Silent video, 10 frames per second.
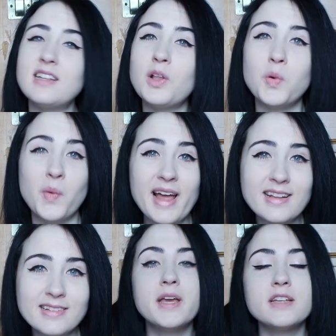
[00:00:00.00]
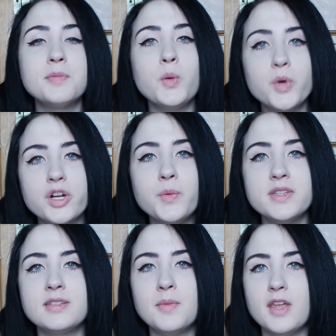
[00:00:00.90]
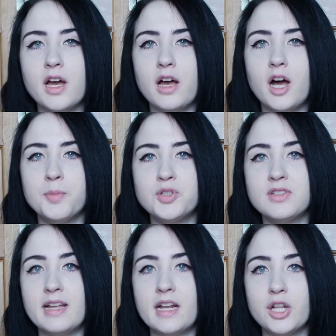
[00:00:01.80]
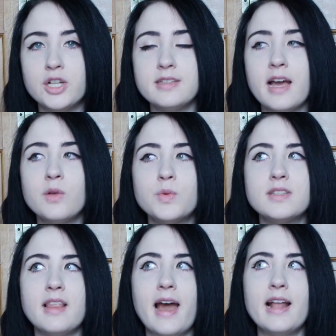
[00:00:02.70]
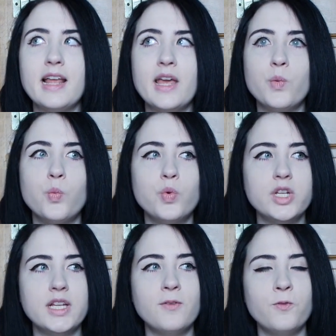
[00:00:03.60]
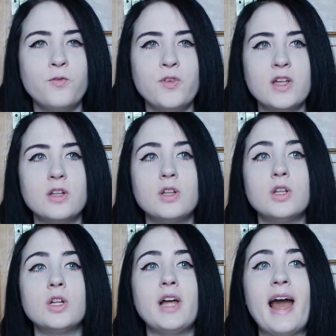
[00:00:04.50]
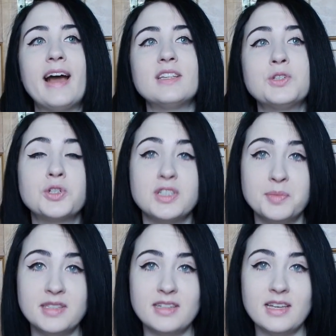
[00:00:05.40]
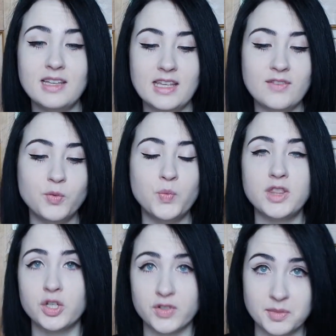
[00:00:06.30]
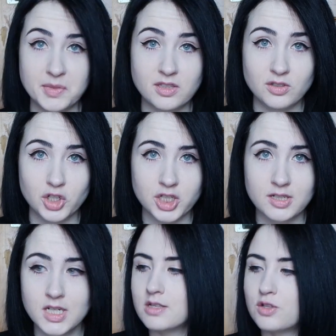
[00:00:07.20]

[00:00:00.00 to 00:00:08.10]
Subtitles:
silhouette, because my worry with some of the options that I looked at was that it wouldn't feel as Christmassy even with the Christmas skirt.